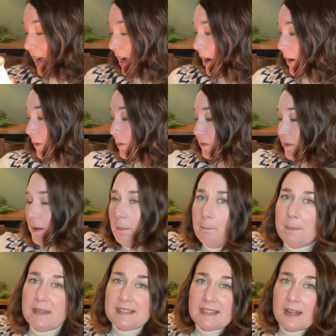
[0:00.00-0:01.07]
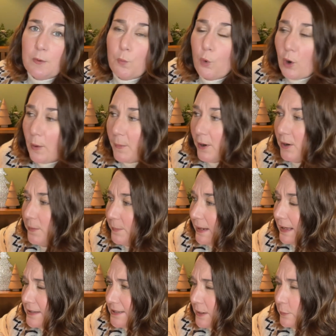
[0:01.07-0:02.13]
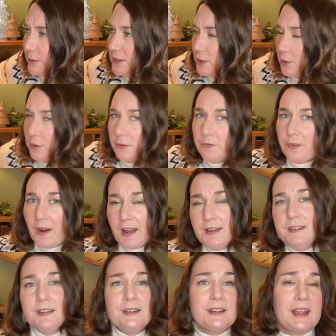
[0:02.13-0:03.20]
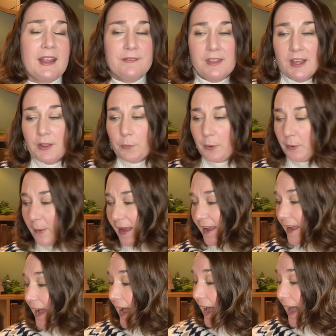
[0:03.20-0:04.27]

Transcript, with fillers: of missing warmer because I was a good friend and gave the other one away.